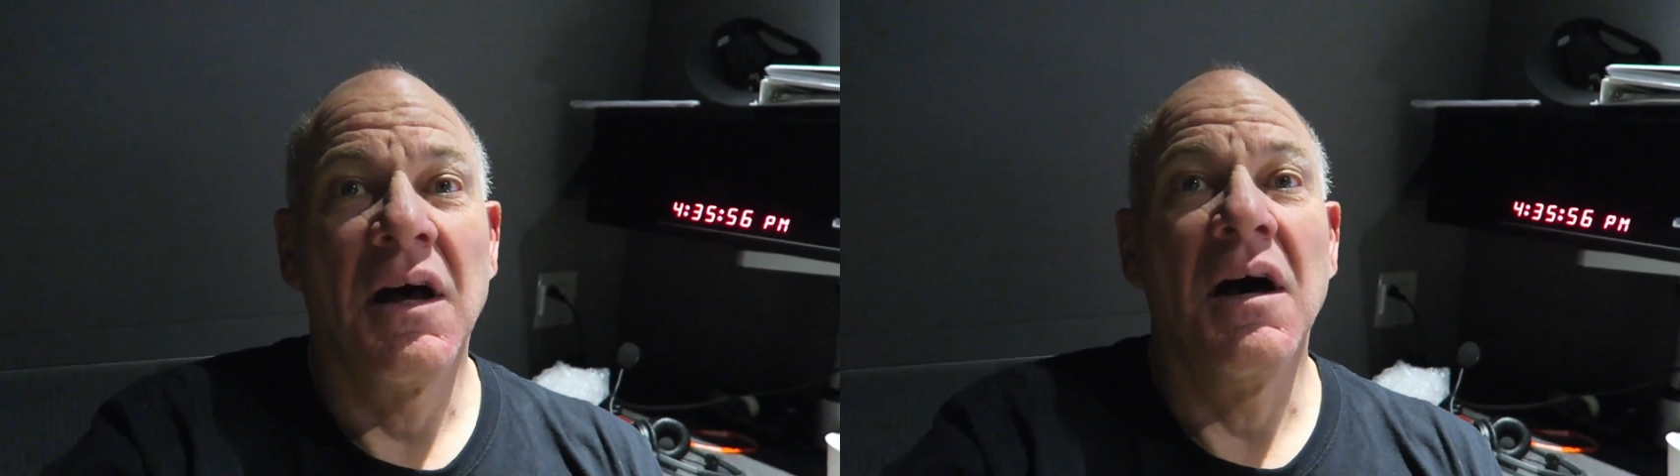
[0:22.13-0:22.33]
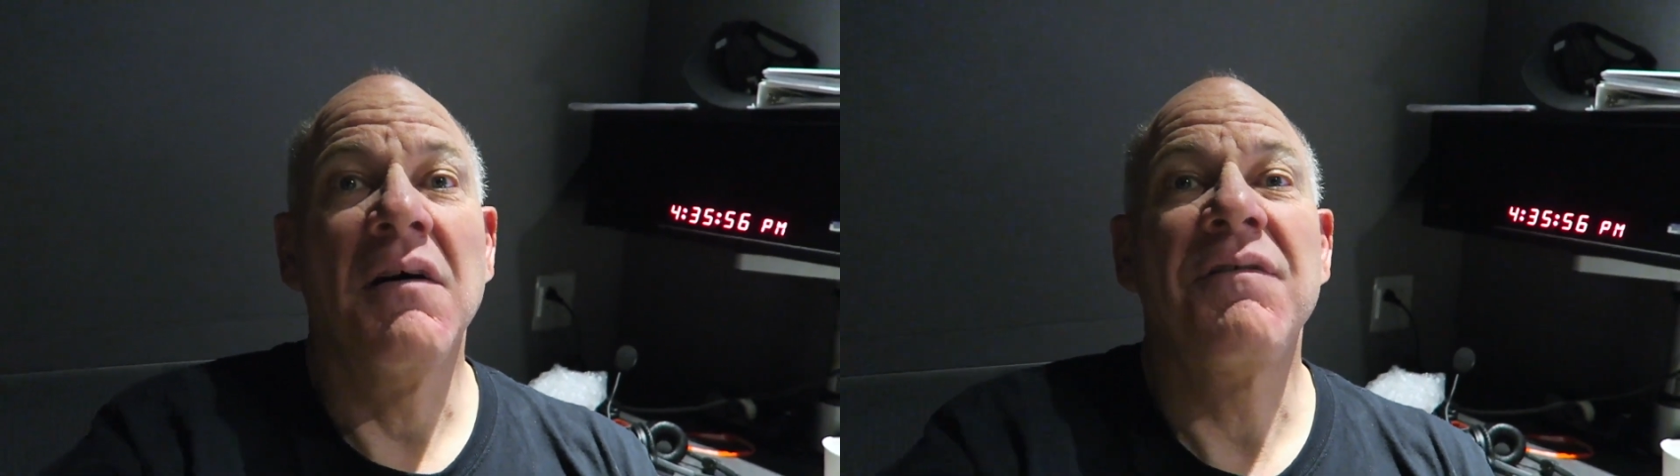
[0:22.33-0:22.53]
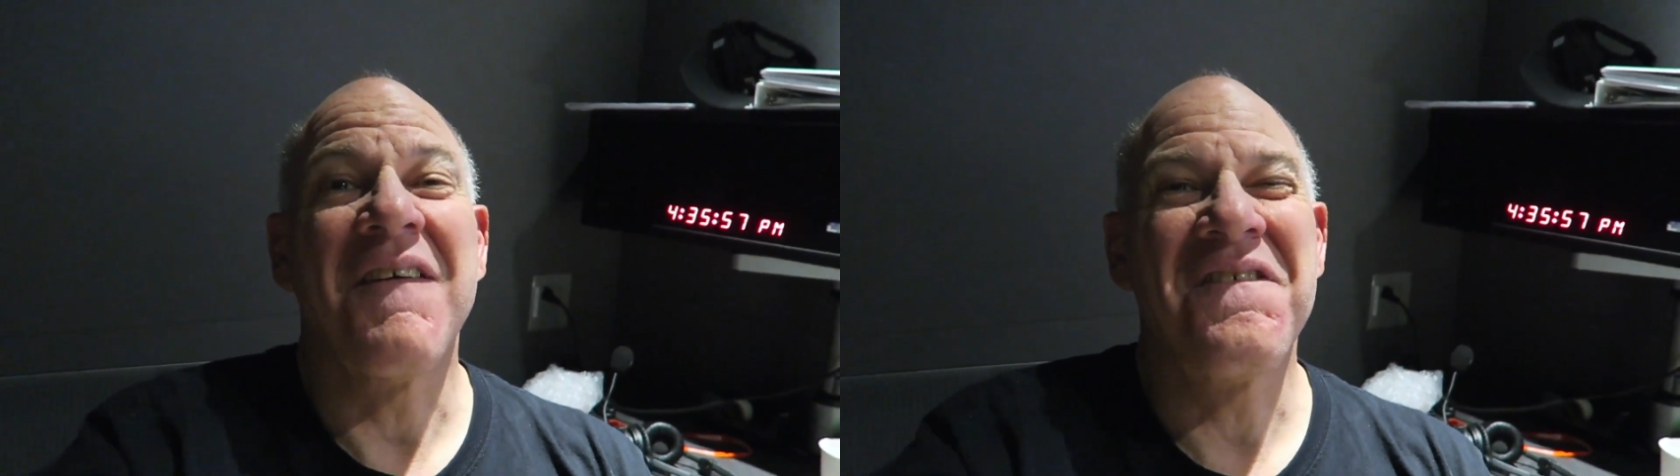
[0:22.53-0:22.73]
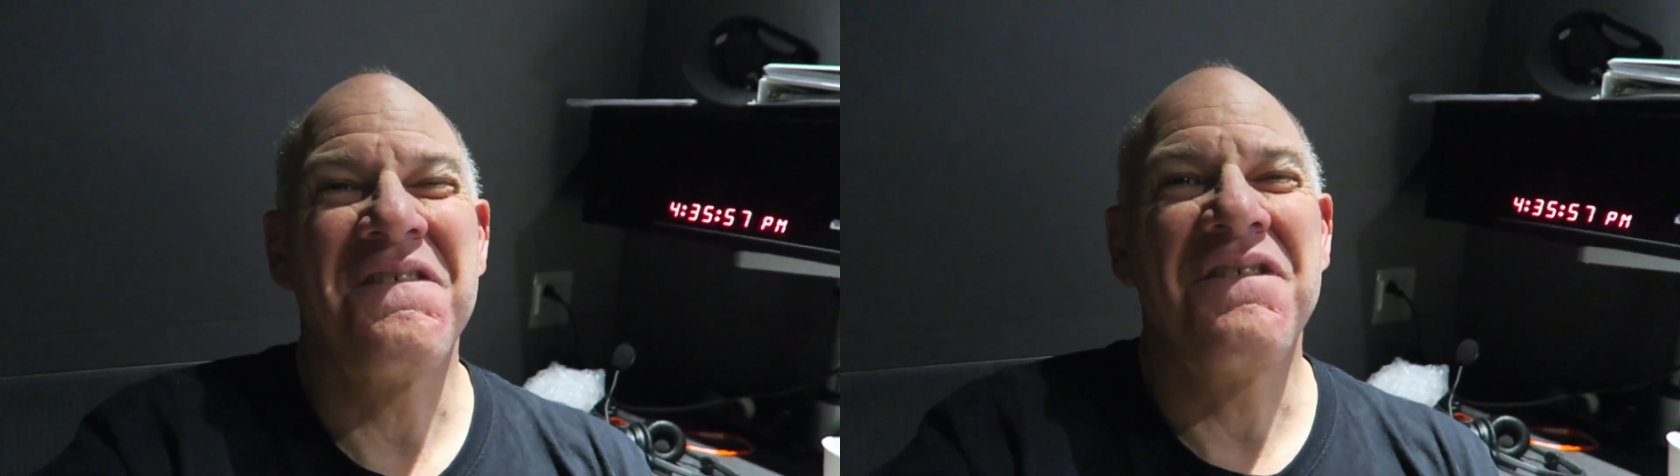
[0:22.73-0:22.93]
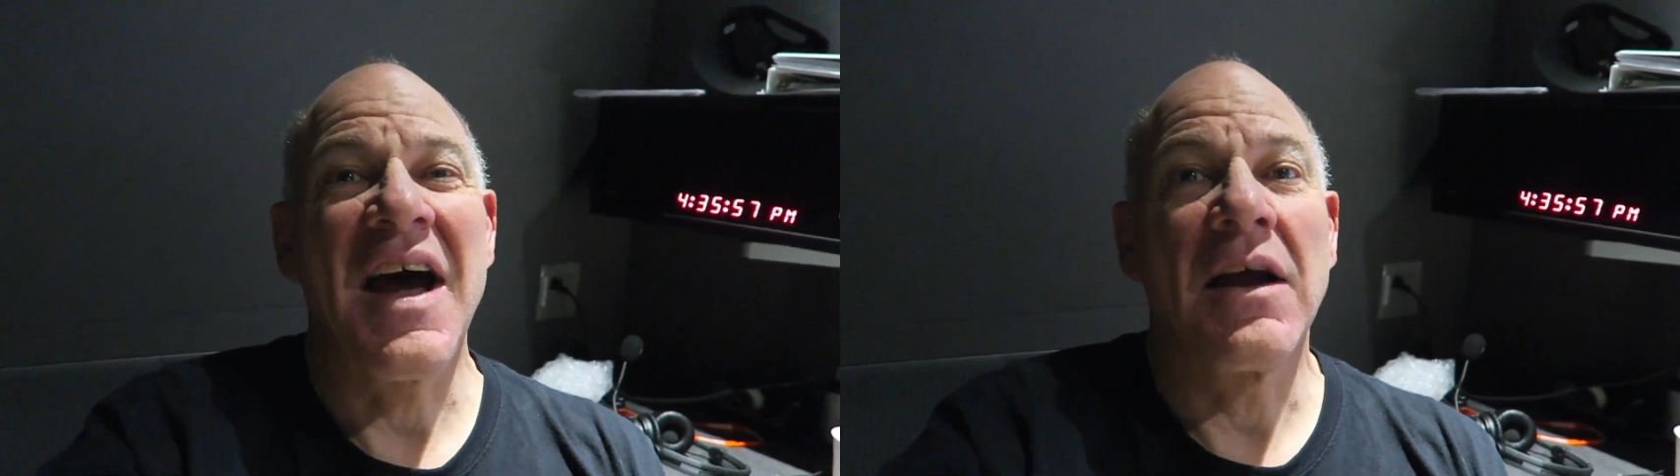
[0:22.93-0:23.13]
of
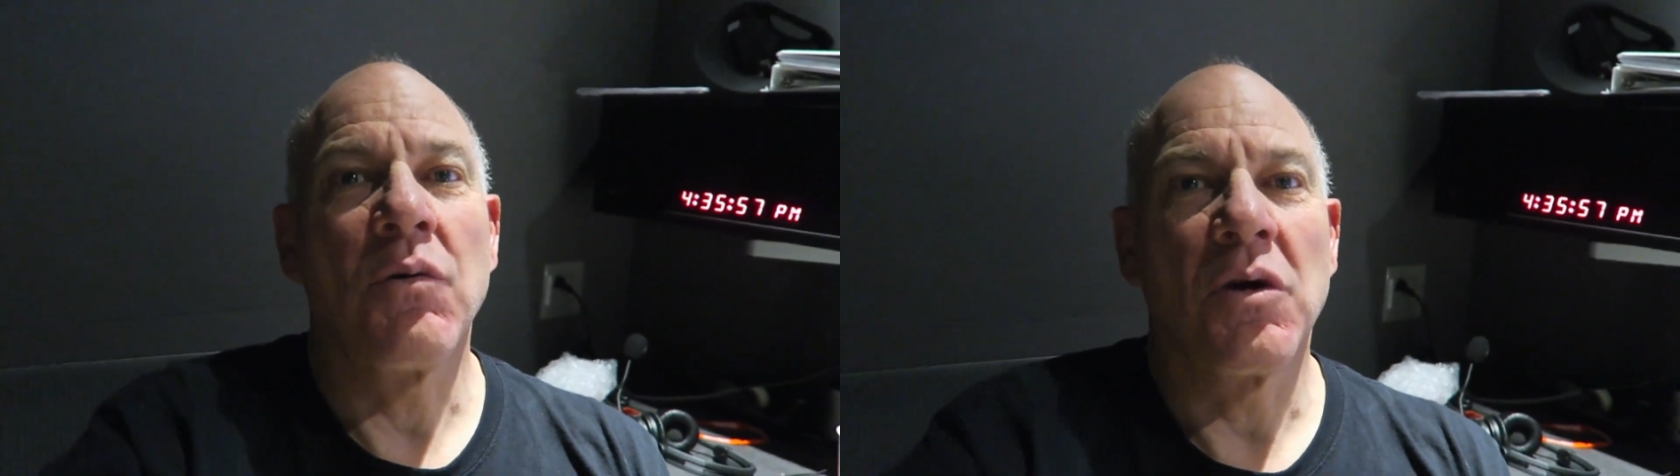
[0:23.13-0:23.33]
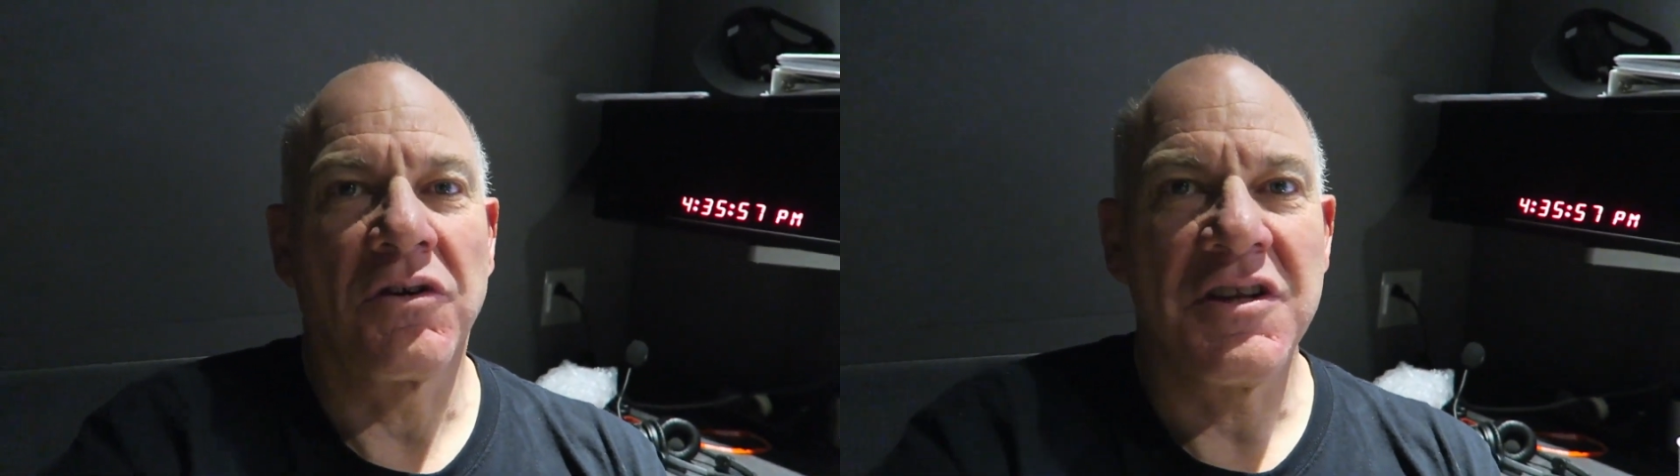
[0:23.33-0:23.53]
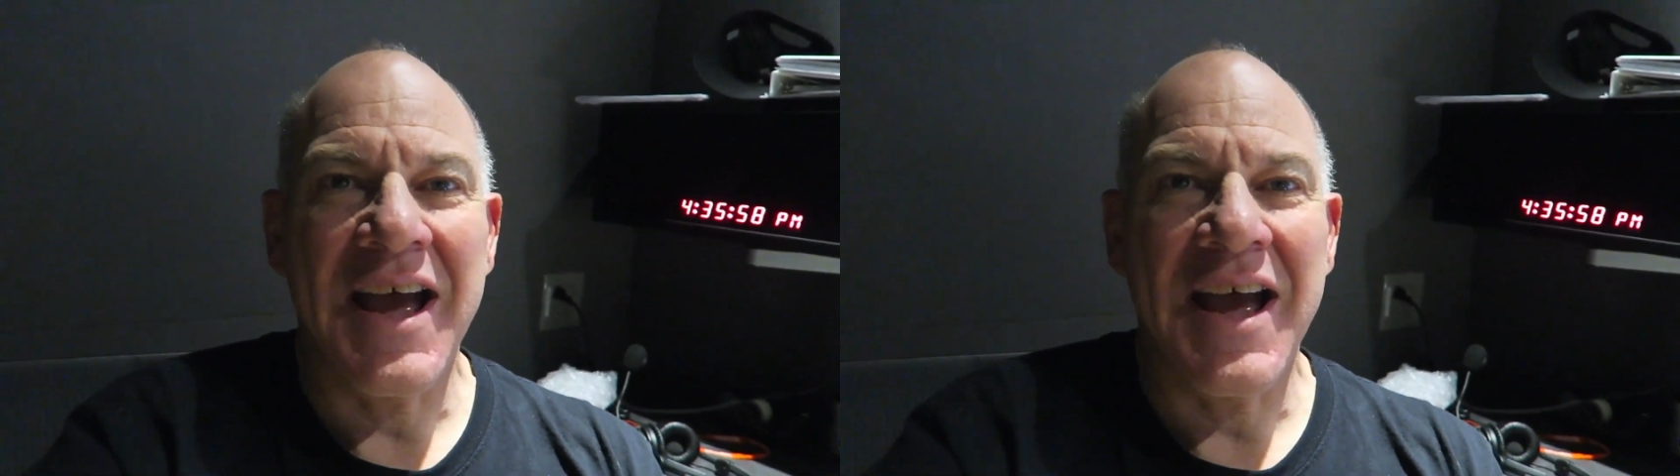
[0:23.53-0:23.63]
fireworks.